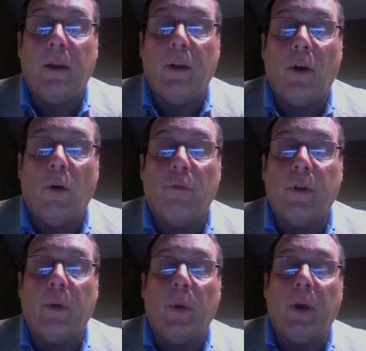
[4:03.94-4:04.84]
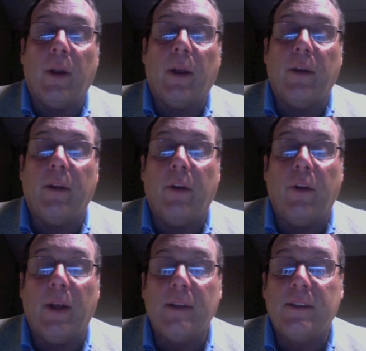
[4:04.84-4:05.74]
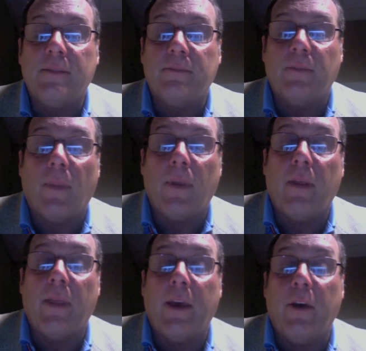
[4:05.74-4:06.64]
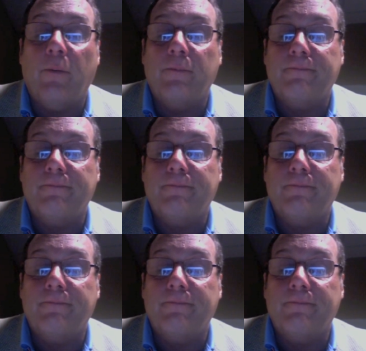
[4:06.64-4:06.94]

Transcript: hopefully we can continue this. Thank you.